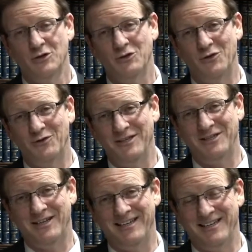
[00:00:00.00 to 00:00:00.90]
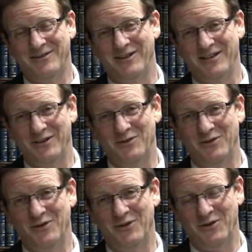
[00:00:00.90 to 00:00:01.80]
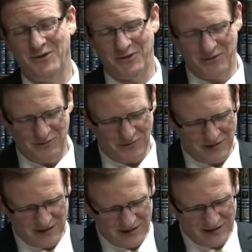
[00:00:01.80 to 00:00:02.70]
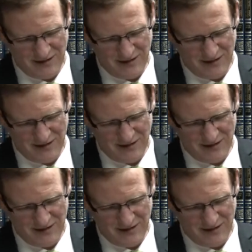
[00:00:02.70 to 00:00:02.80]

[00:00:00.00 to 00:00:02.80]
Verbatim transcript: So originally, Kohen Gadol was